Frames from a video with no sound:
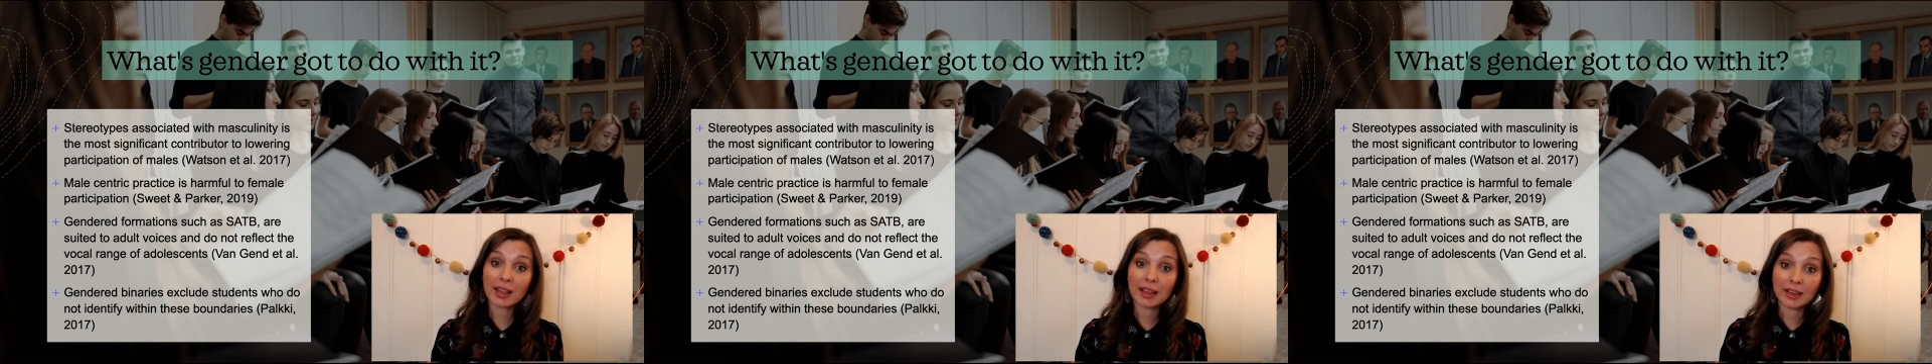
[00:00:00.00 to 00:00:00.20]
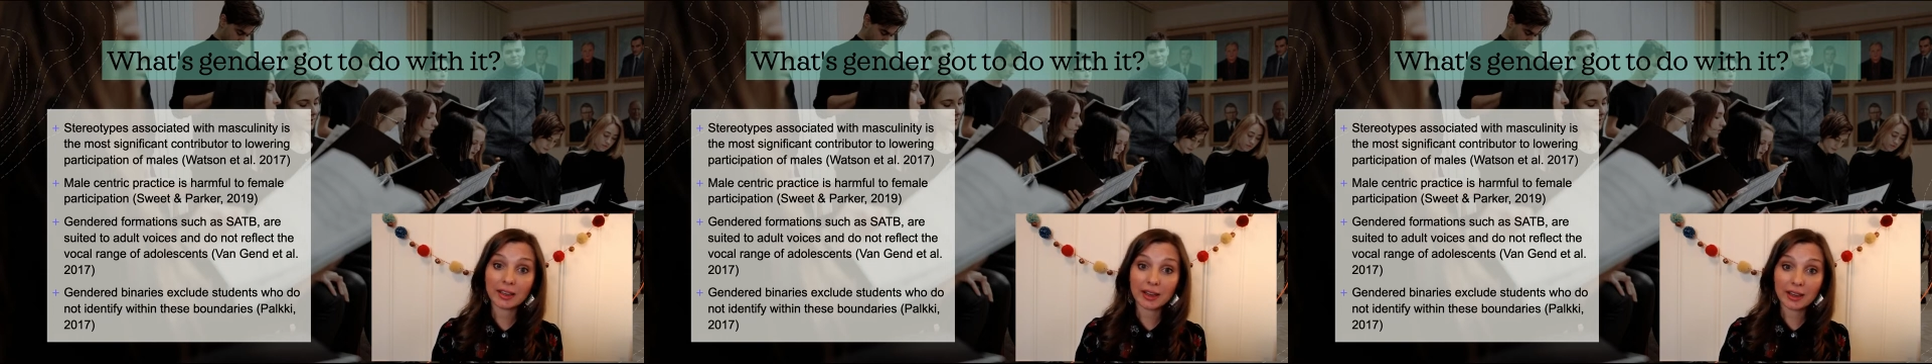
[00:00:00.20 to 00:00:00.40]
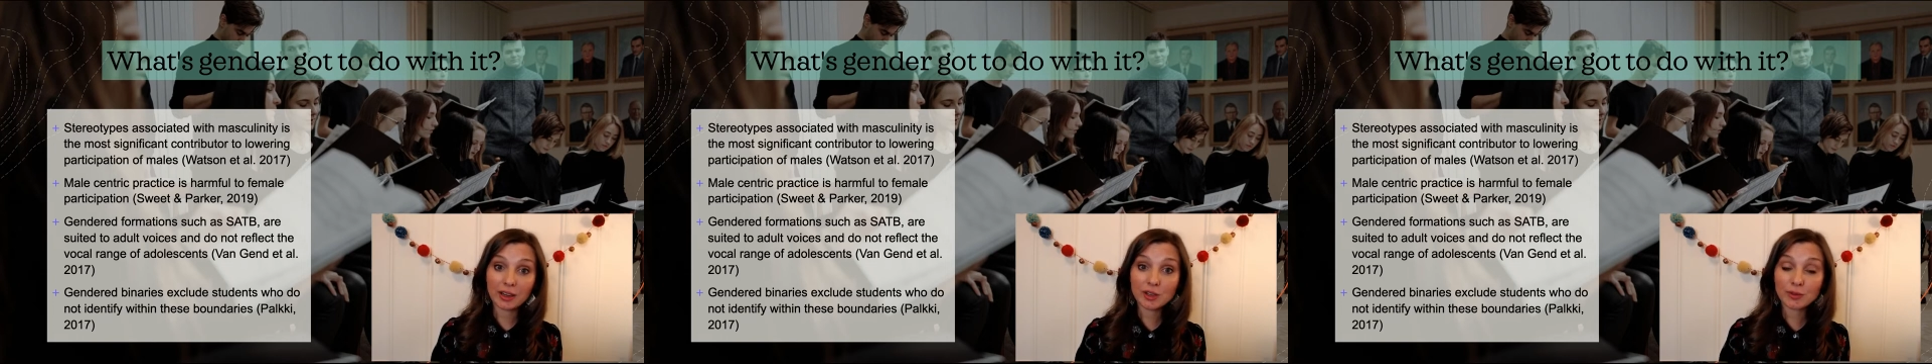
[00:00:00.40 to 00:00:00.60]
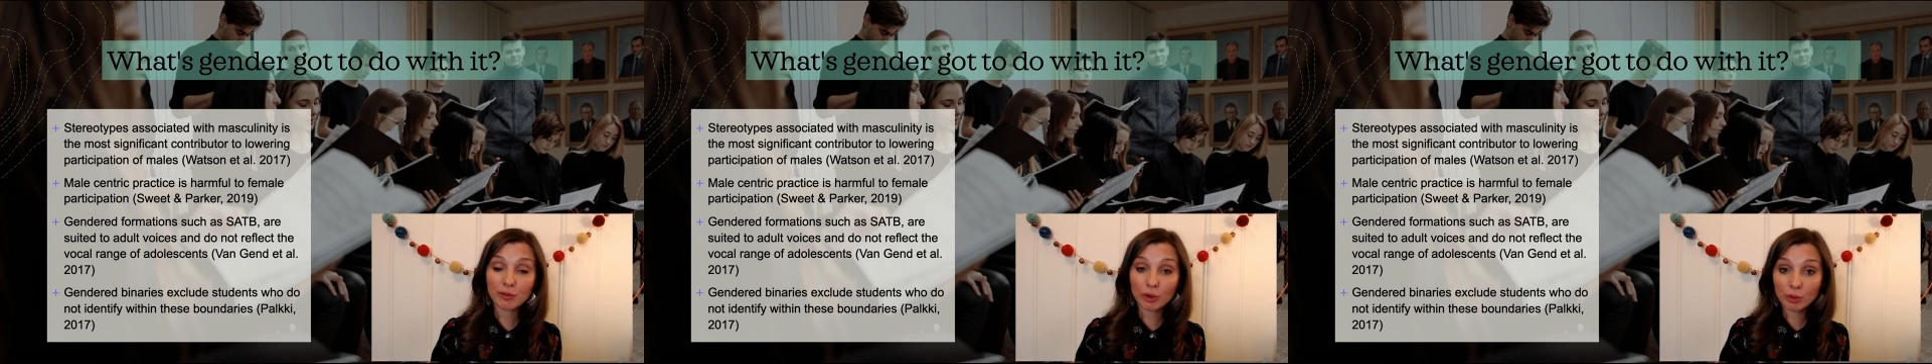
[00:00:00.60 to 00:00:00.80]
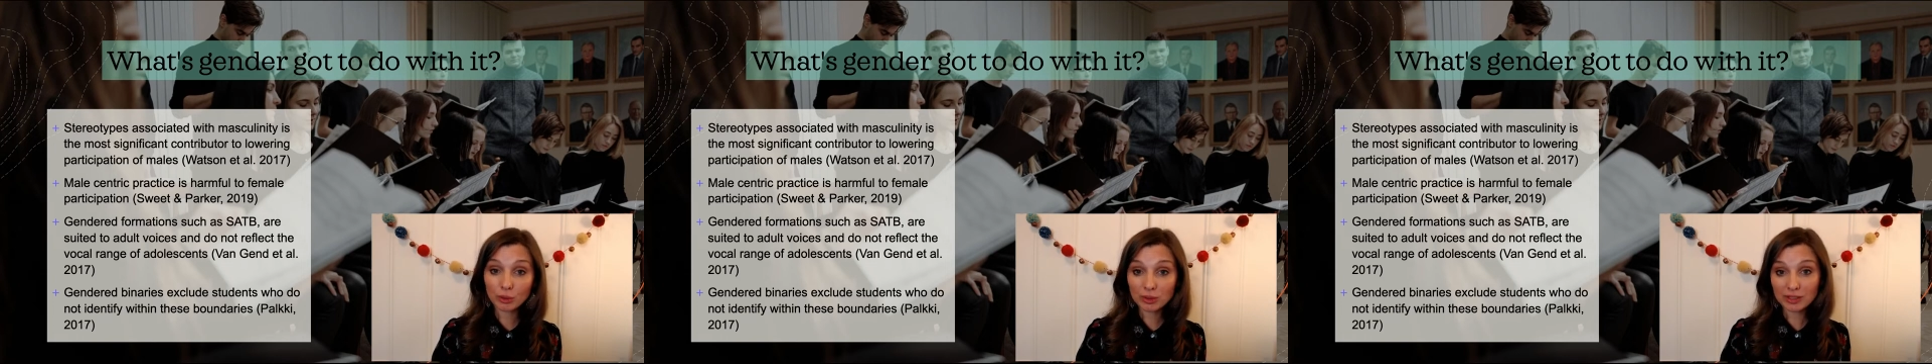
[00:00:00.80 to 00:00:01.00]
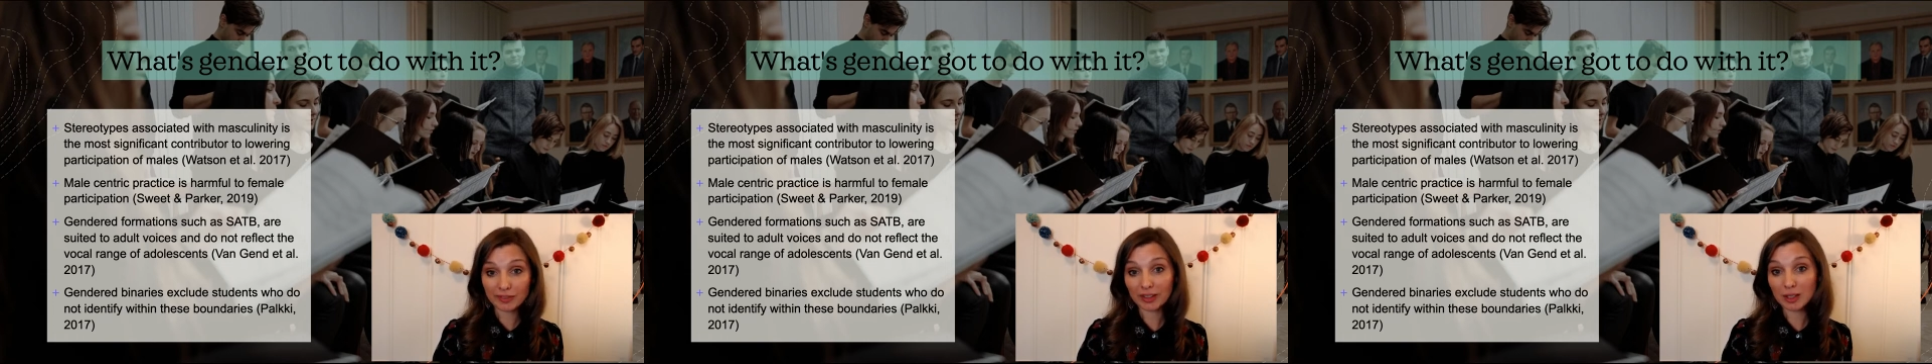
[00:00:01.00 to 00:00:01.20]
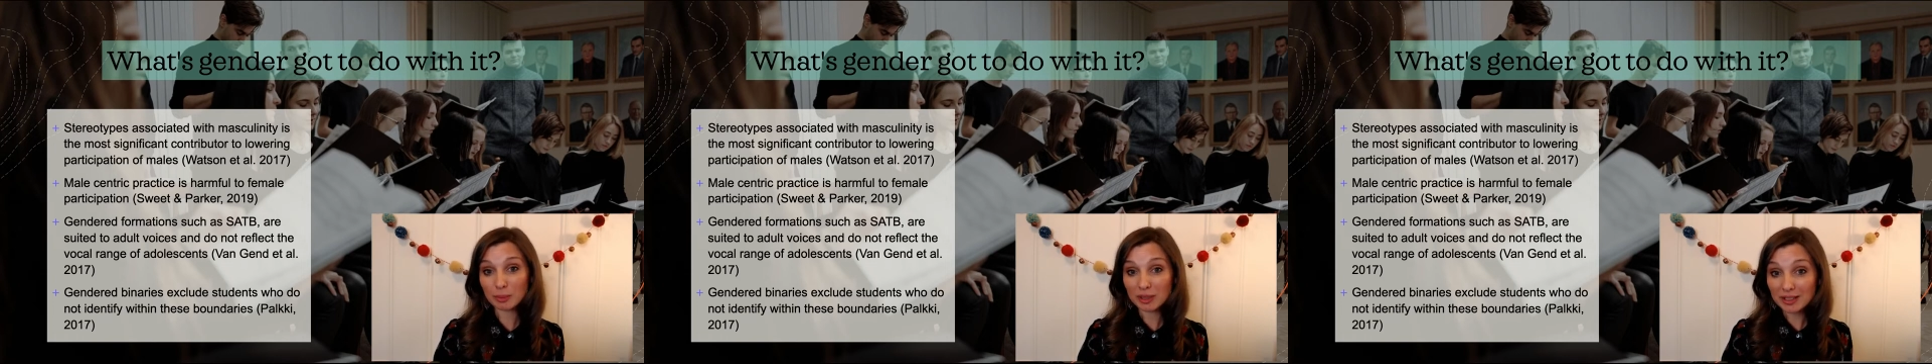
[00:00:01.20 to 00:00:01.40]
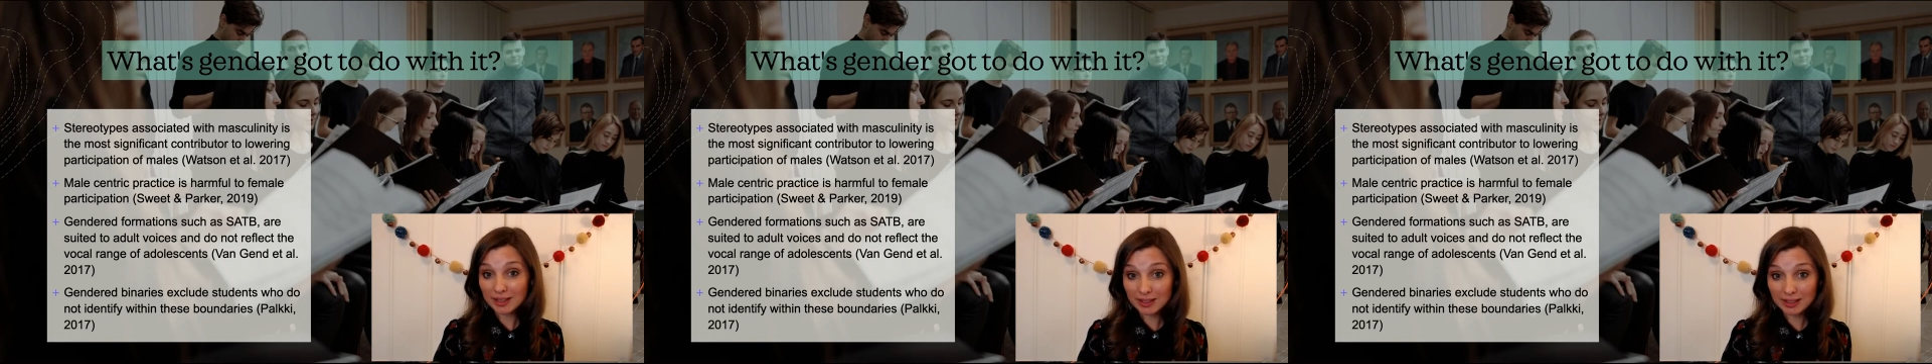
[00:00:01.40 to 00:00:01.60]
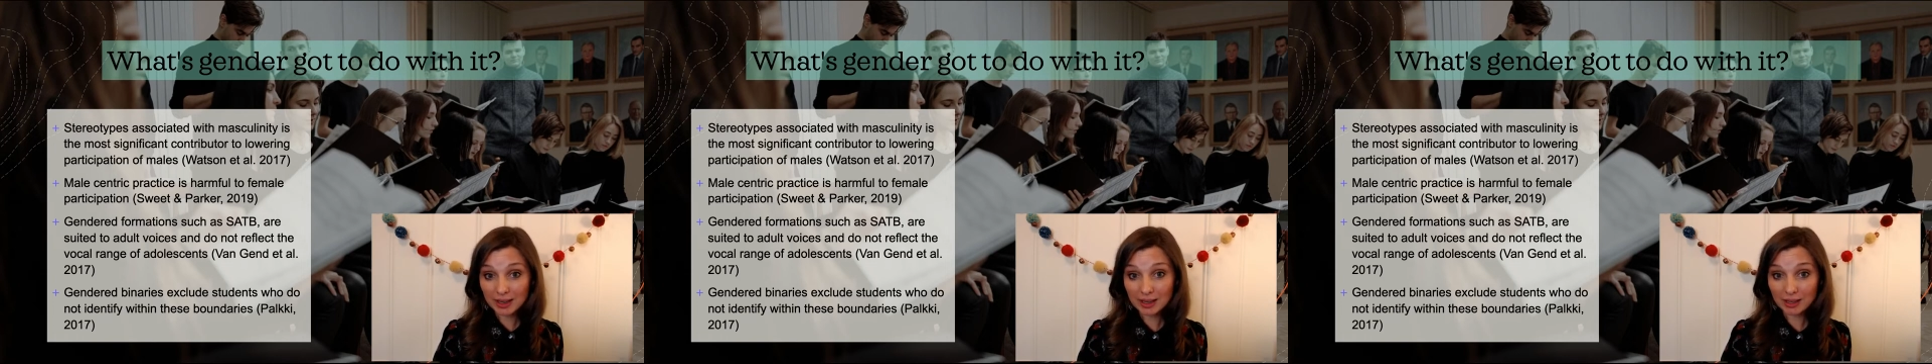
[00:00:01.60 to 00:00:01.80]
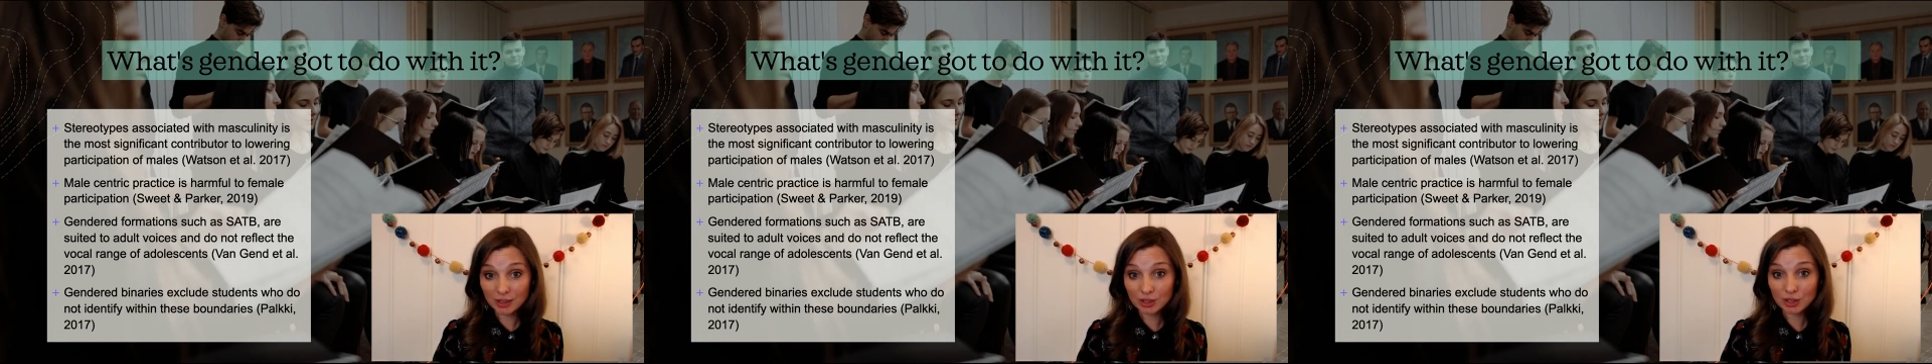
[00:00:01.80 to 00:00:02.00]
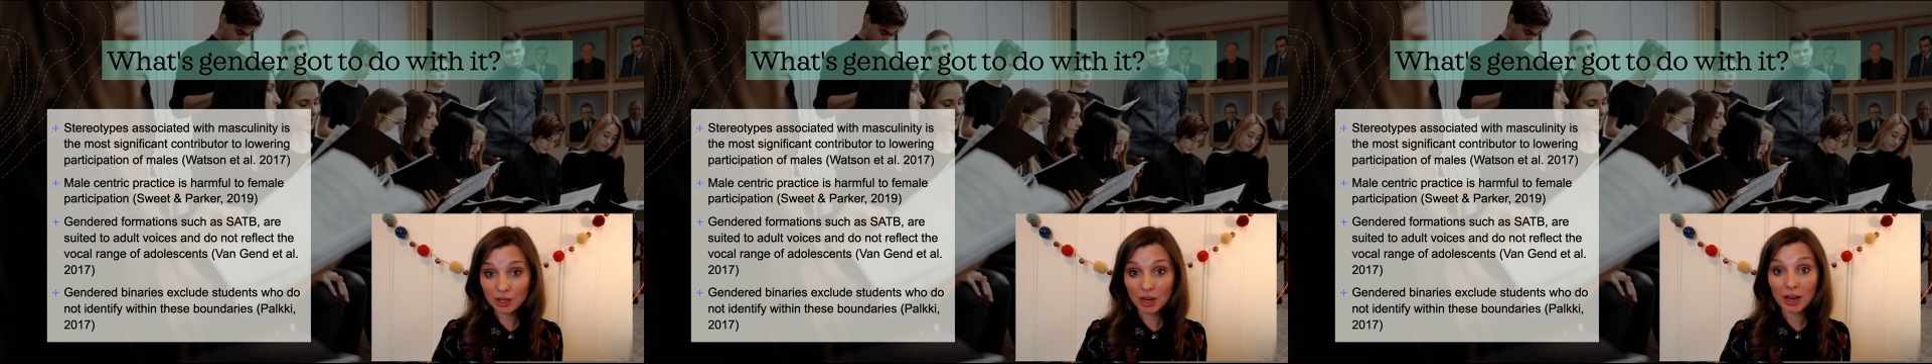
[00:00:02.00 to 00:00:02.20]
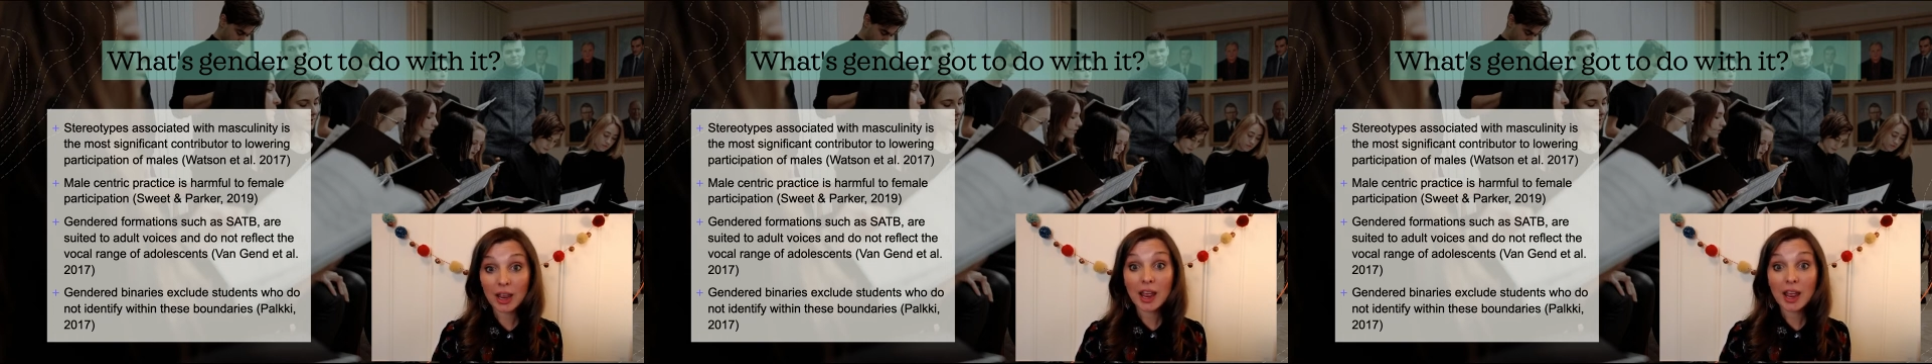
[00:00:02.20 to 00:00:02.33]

in each vocal development stage,